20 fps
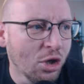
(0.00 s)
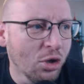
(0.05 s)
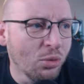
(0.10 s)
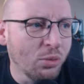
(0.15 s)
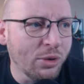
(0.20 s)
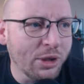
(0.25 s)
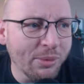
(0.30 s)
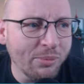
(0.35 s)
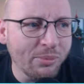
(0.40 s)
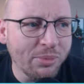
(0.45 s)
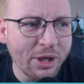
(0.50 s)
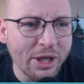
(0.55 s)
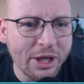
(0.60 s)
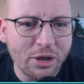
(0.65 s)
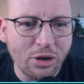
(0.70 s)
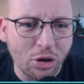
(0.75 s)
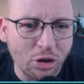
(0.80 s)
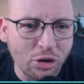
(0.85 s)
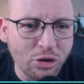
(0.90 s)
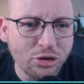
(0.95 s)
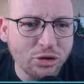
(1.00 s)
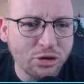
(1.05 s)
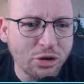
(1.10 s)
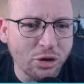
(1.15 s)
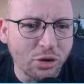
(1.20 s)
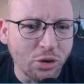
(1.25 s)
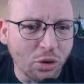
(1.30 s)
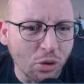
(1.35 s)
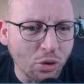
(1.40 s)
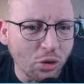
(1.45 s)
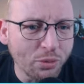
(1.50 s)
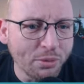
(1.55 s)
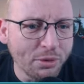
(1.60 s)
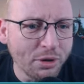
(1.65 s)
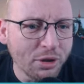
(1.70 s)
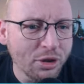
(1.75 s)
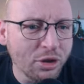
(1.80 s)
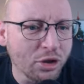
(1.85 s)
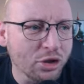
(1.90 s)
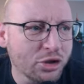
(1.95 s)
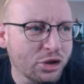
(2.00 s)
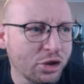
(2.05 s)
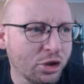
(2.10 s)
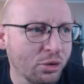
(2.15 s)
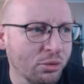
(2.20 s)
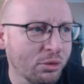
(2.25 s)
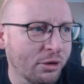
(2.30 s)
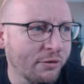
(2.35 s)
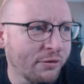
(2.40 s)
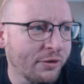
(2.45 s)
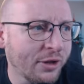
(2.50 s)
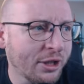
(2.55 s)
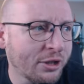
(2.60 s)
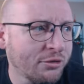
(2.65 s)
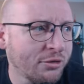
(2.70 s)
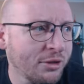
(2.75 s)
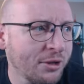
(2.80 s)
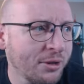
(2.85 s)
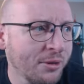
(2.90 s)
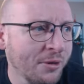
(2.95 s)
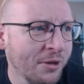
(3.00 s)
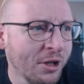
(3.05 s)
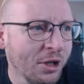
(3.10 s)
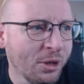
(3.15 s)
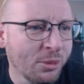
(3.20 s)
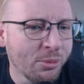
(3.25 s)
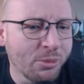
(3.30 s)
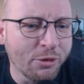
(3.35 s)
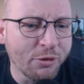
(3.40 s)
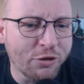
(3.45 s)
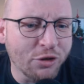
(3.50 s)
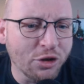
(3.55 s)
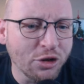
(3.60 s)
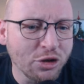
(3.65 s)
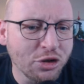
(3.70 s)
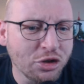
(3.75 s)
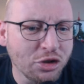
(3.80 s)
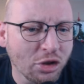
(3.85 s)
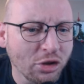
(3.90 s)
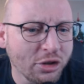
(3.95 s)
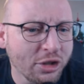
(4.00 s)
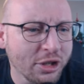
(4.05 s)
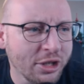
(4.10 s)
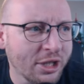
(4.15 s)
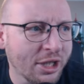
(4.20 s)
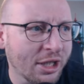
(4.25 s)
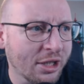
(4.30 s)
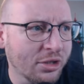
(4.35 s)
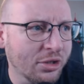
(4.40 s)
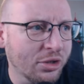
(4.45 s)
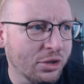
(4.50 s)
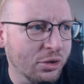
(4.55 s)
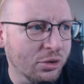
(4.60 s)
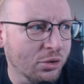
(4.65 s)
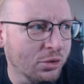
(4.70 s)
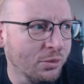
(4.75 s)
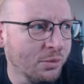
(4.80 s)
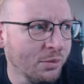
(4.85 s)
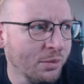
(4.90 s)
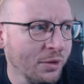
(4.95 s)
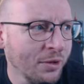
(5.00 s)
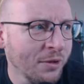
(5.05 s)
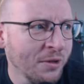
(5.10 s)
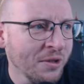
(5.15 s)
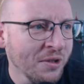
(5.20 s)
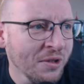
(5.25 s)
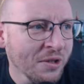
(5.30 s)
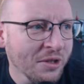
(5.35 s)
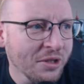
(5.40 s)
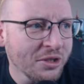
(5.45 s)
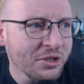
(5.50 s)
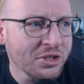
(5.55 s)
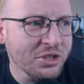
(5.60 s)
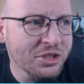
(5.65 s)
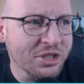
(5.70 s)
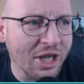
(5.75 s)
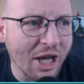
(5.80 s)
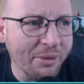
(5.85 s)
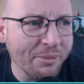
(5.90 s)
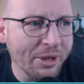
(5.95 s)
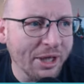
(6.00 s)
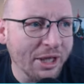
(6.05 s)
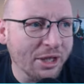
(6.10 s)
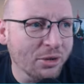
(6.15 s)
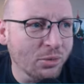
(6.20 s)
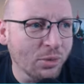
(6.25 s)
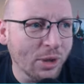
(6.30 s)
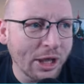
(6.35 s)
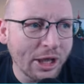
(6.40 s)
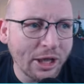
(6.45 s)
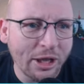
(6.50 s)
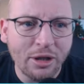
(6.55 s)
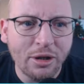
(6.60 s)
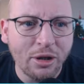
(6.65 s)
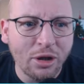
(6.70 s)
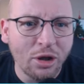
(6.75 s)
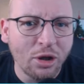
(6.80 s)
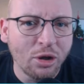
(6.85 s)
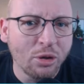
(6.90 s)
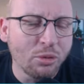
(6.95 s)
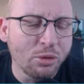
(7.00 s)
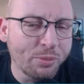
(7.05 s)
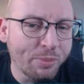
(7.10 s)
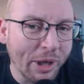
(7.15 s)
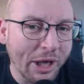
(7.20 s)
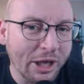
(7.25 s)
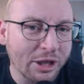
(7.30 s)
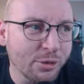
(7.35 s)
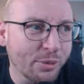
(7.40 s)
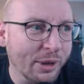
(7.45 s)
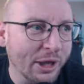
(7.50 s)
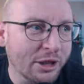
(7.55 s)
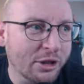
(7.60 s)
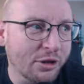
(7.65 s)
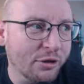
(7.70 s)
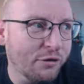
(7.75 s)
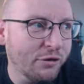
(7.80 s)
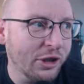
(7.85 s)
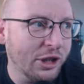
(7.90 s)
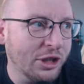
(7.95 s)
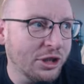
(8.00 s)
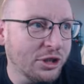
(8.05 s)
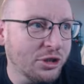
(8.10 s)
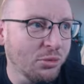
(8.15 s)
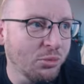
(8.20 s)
We then played Odds at home, got 2-1 victory. Before Sogndal at home, Stabæk away, with back-to-back defeats.